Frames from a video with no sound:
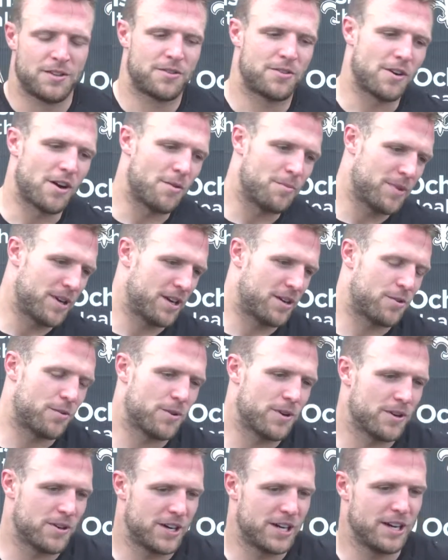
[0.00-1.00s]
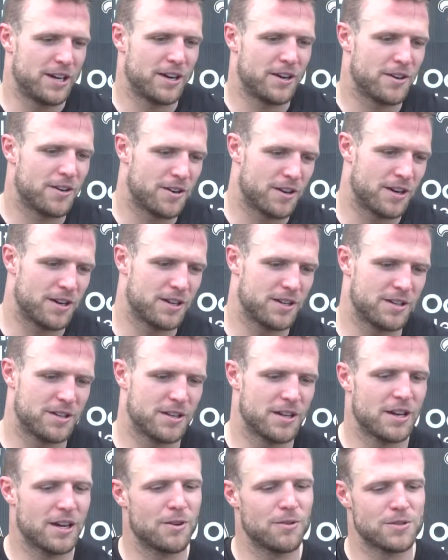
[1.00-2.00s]
throughout my career here,
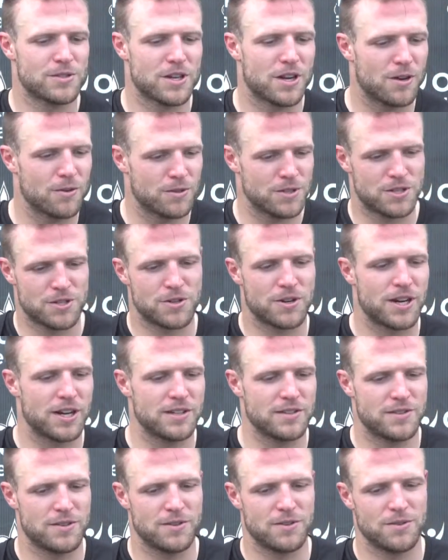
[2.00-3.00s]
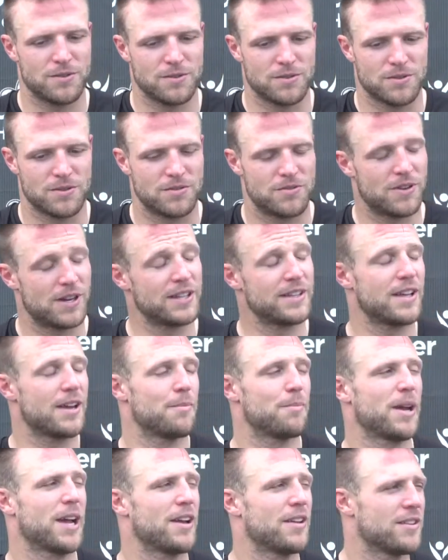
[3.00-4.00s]
I was always trying to find
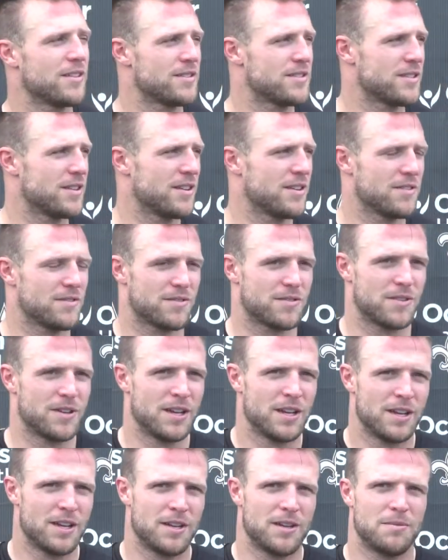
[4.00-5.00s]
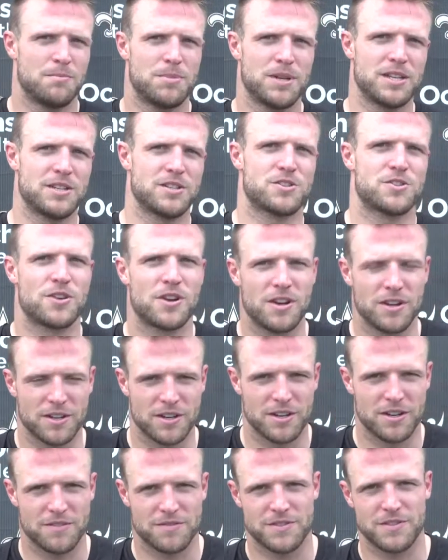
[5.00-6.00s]
that balance of being strong
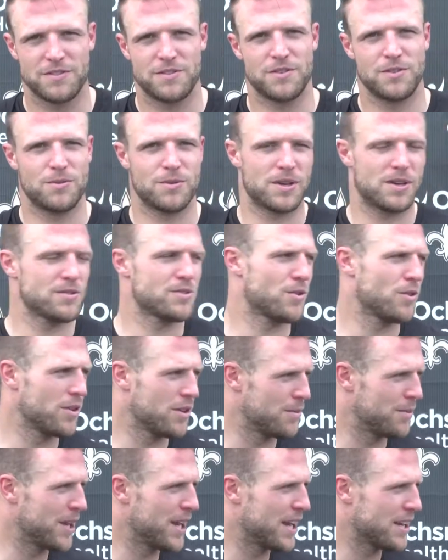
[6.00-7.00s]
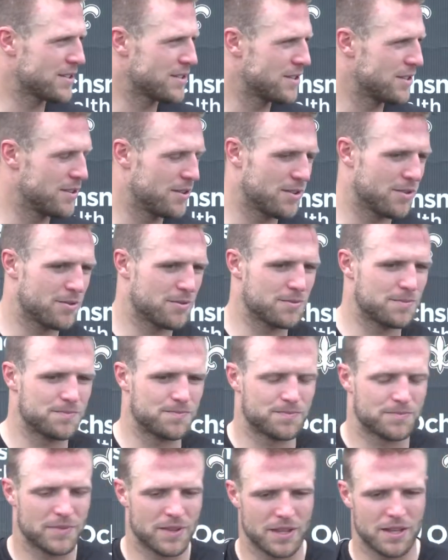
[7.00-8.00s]
enough to do what I was going to be asked to do,
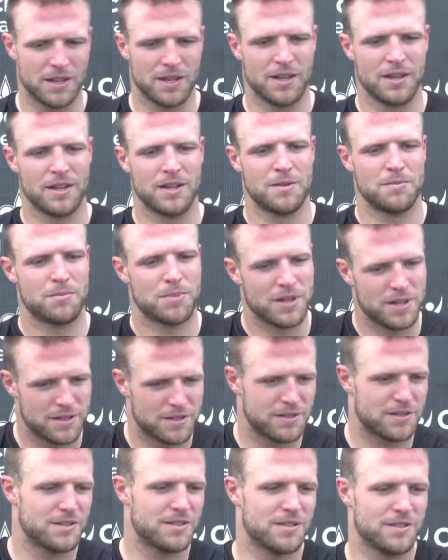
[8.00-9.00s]
but